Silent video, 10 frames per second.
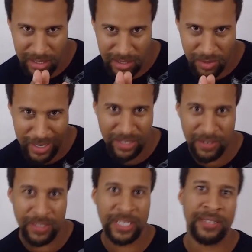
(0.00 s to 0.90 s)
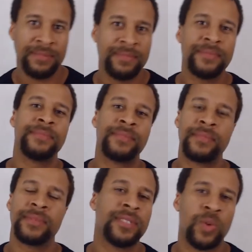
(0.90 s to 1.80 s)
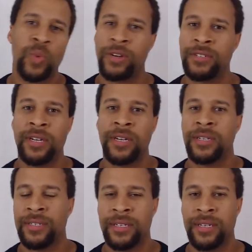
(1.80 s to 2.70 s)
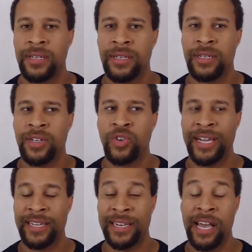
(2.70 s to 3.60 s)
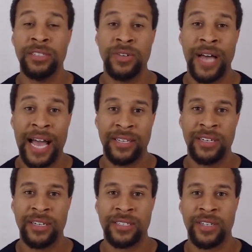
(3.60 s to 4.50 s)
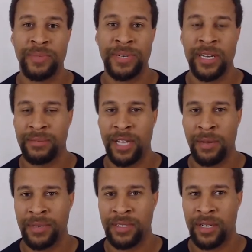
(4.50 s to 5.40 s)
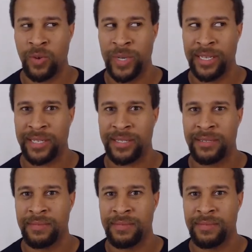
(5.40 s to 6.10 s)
razor thin, work great. And they also hide the hook, so it becomes almost uh, weedless.